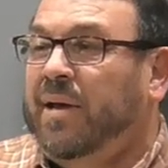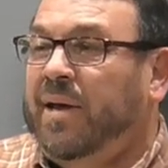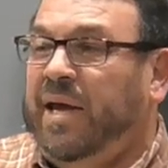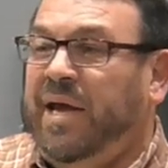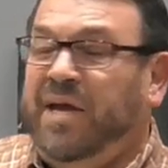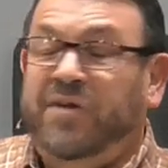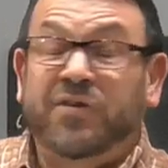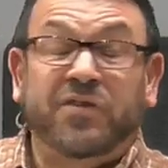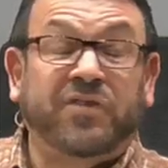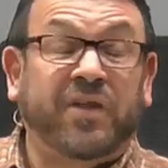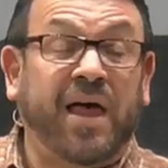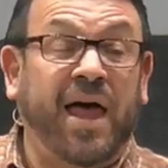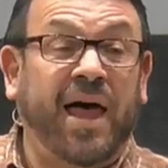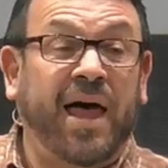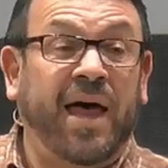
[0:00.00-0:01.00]
He just
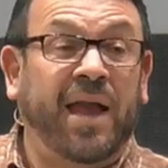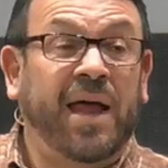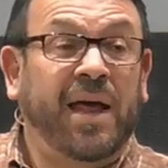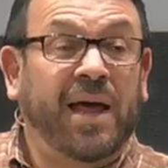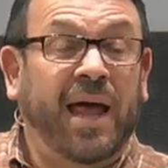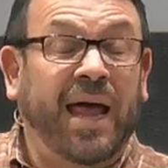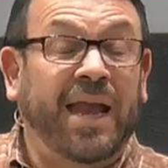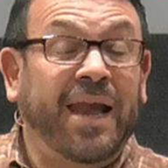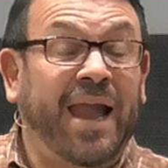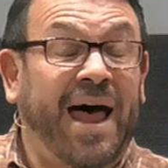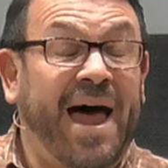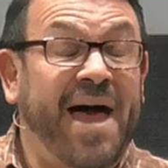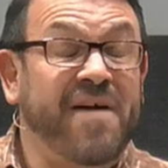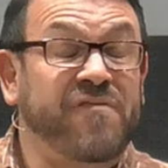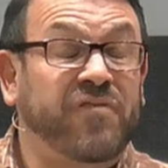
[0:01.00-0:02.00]
had a
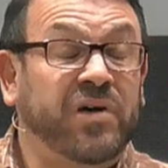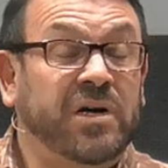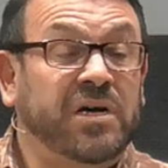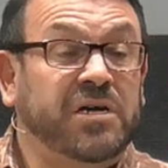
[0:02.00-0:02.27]
life